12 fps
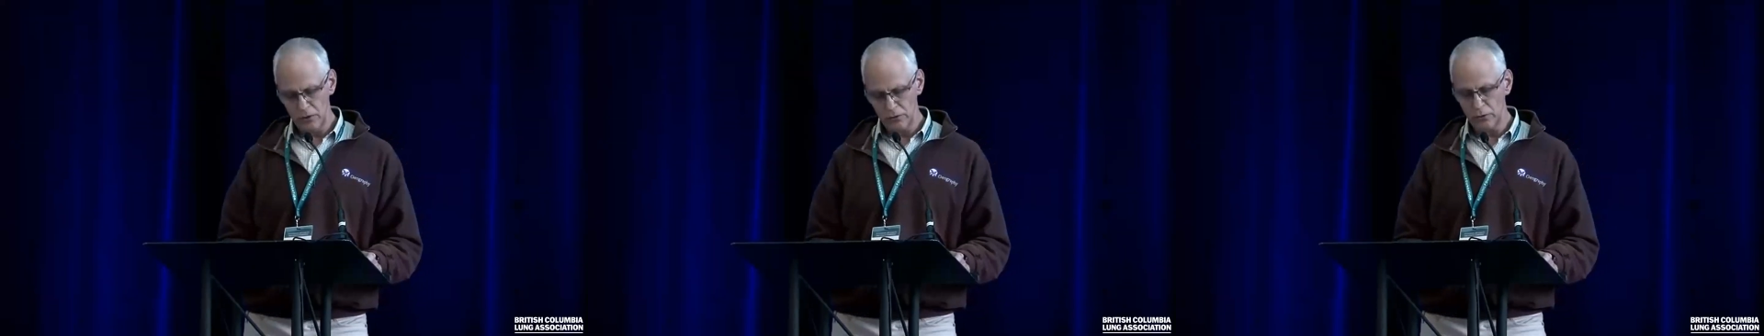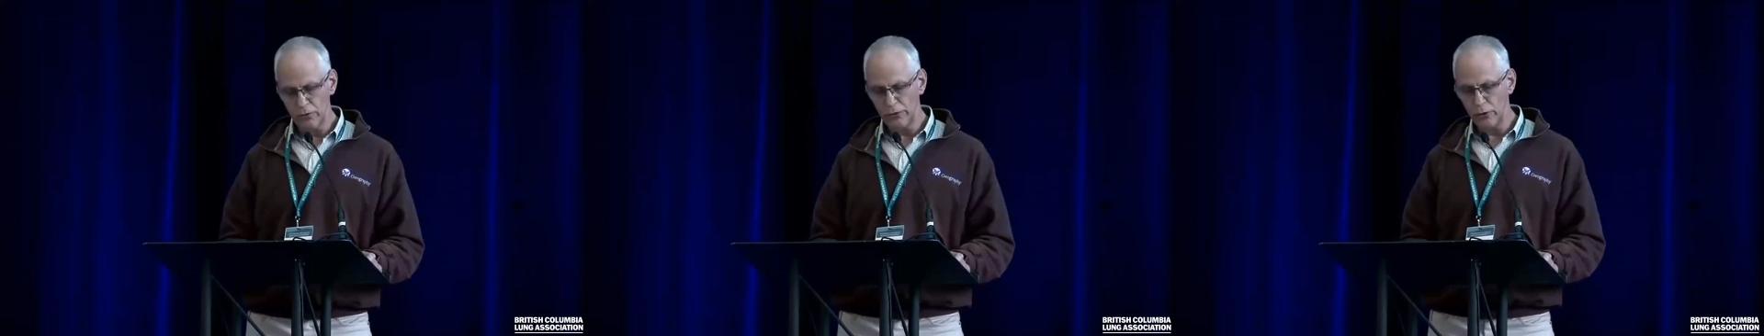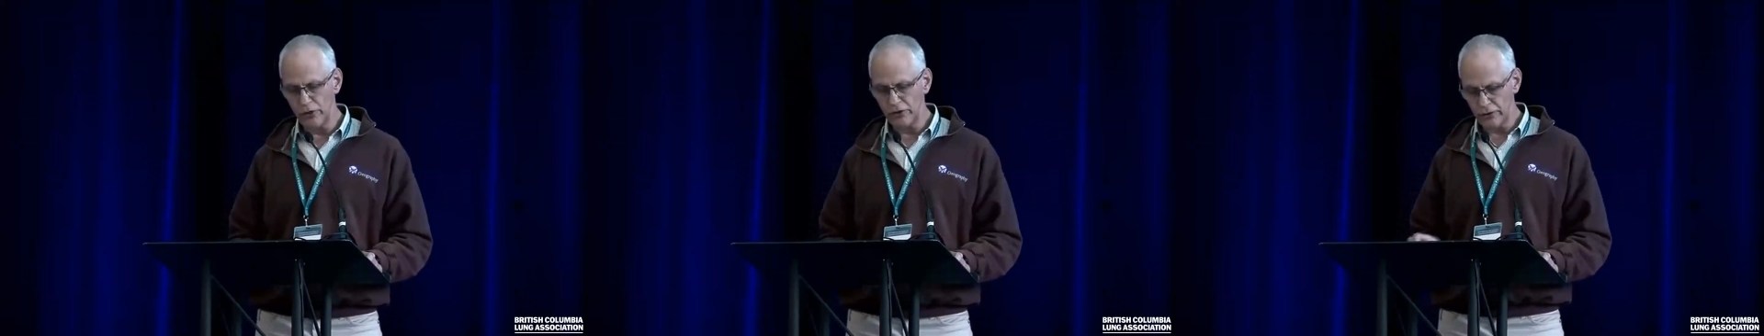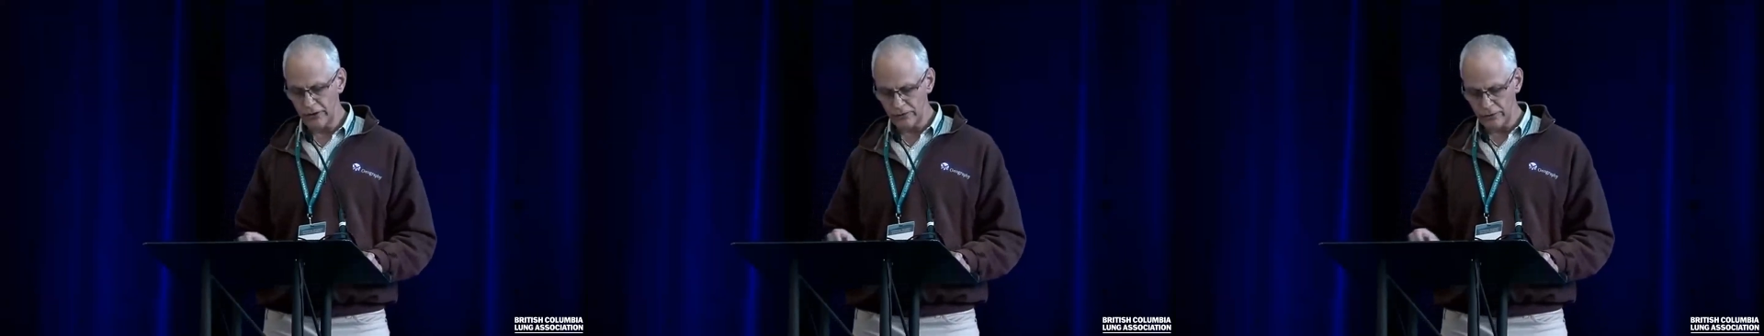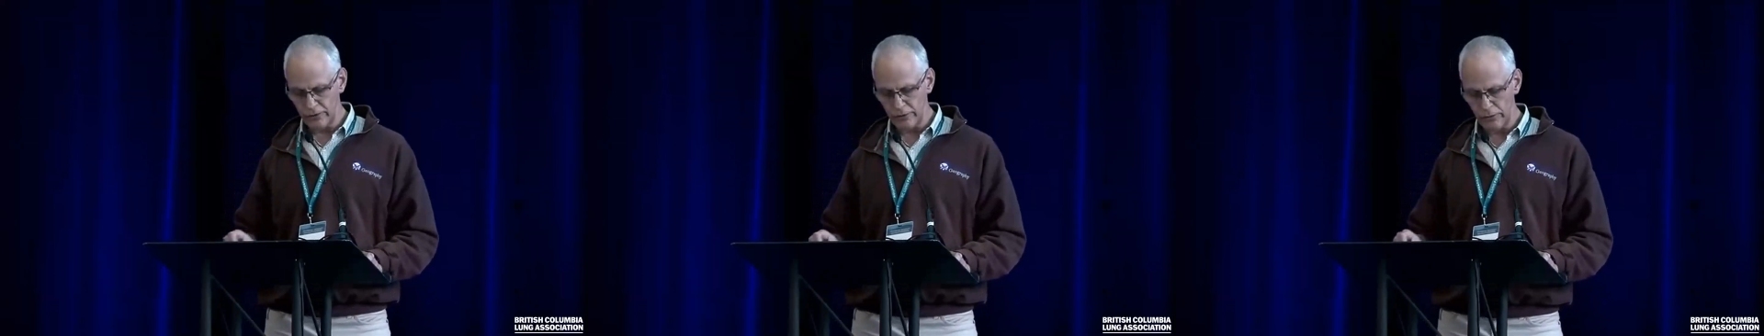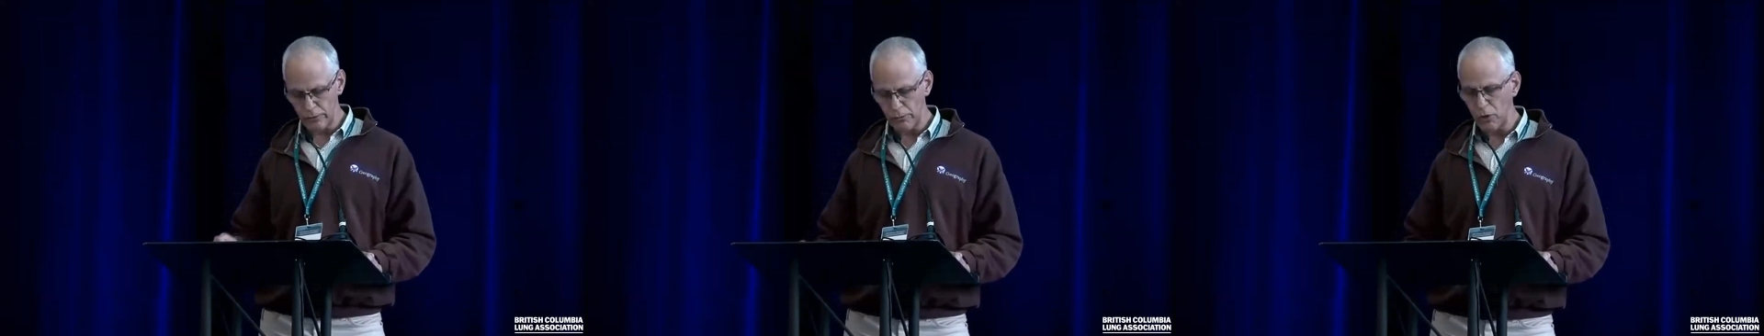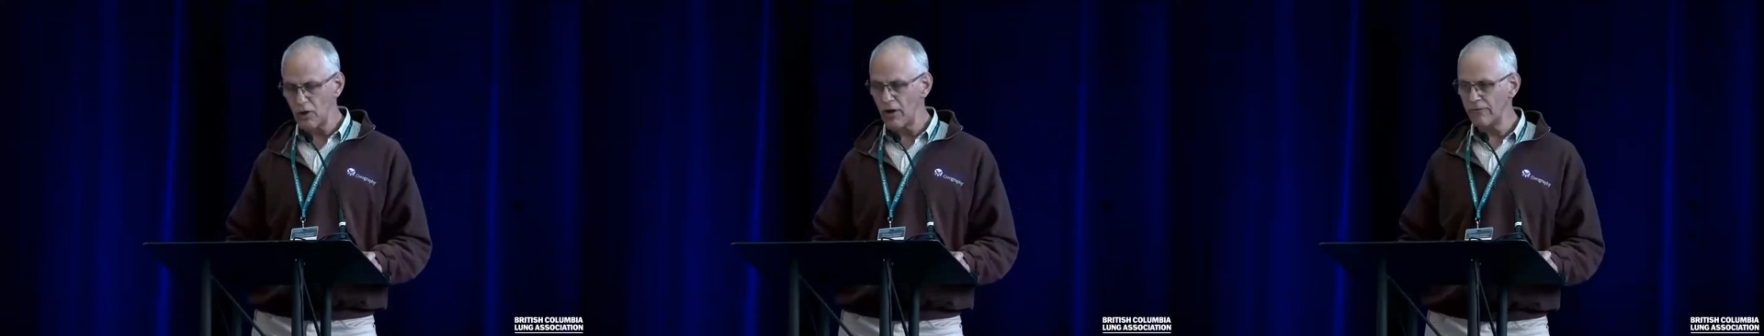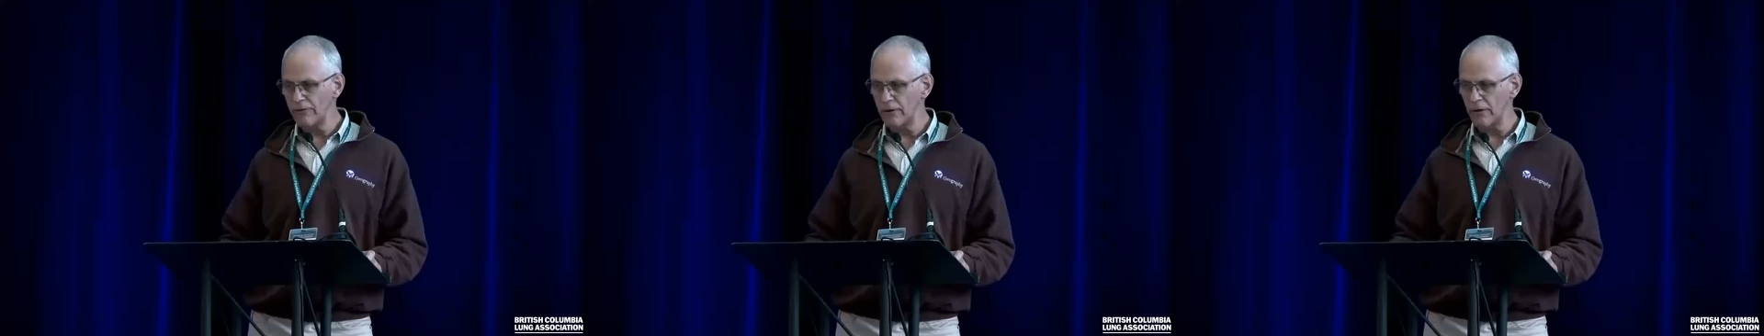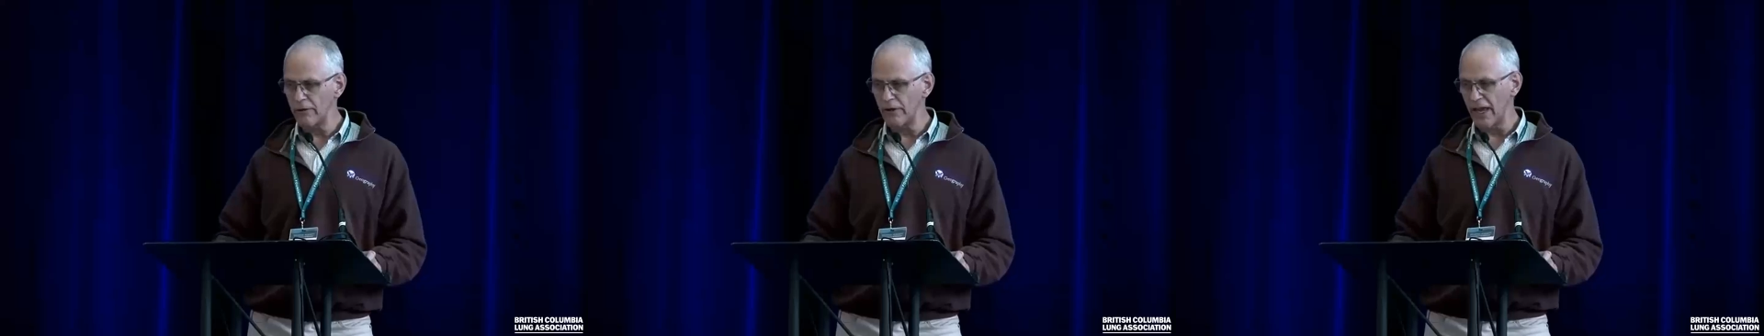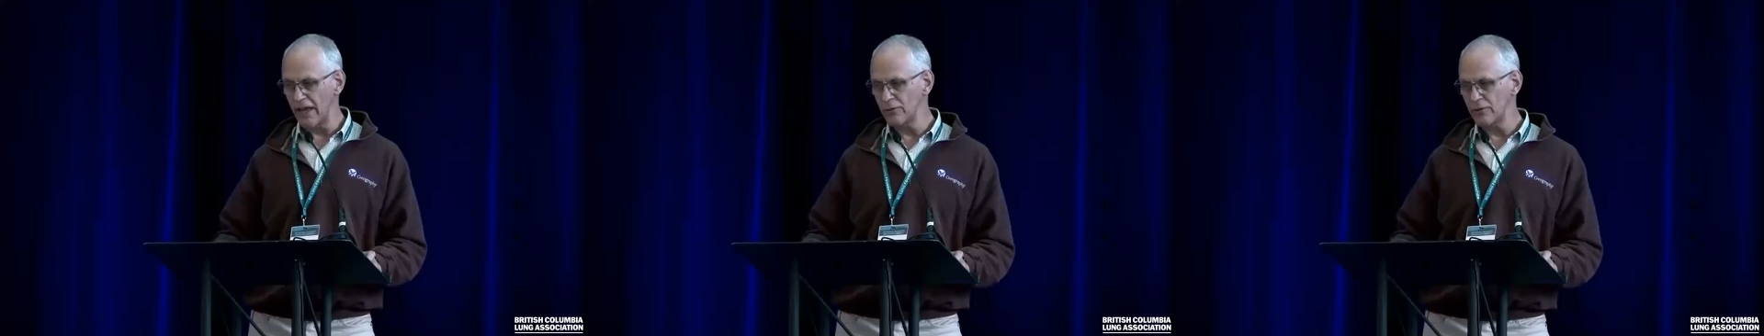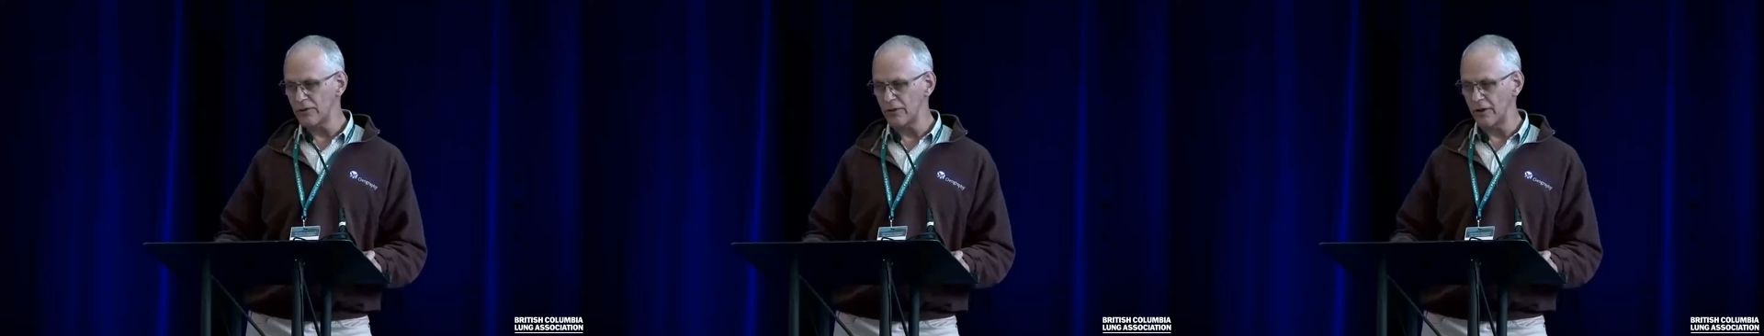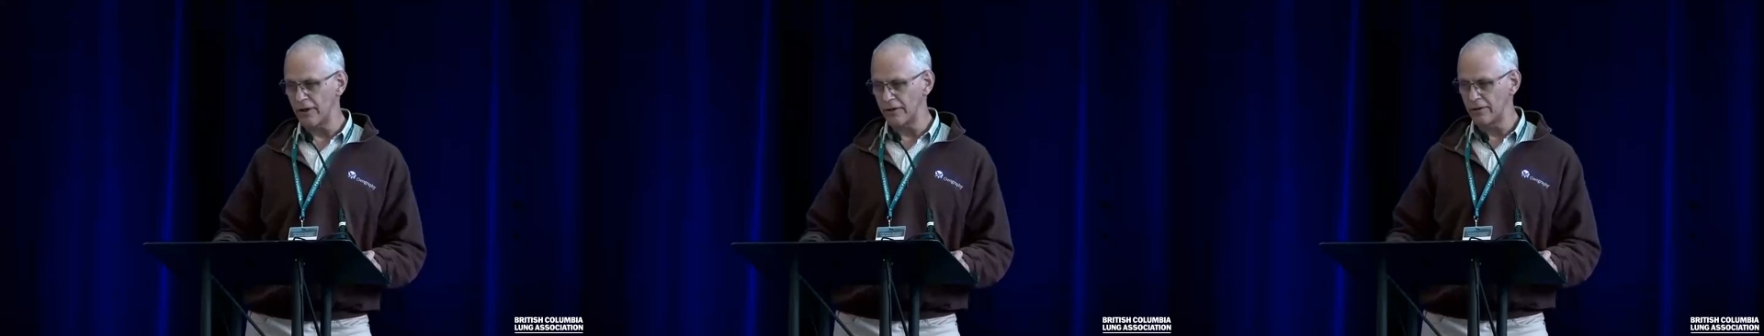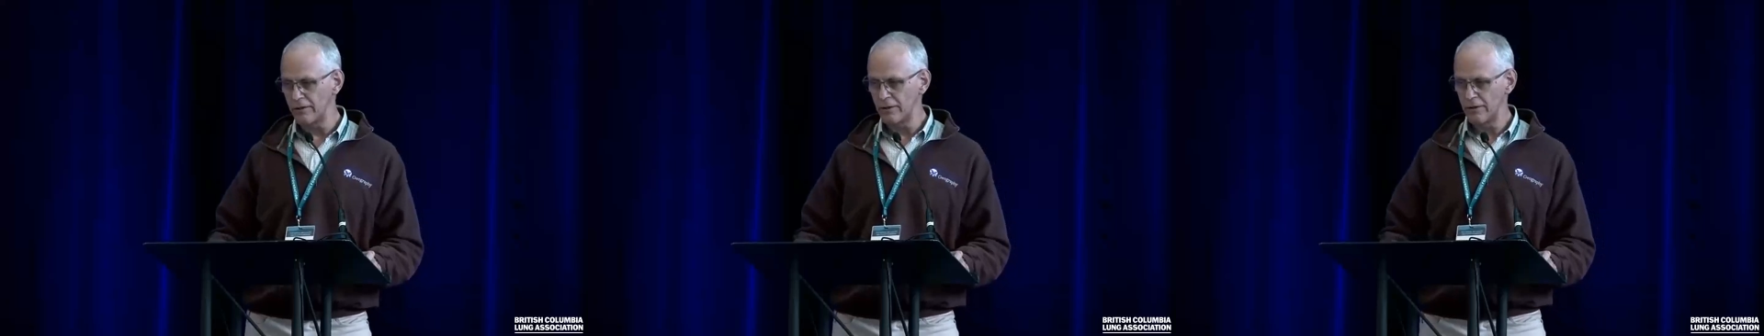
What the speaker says: So if you're interested in thermal comfort on the outside,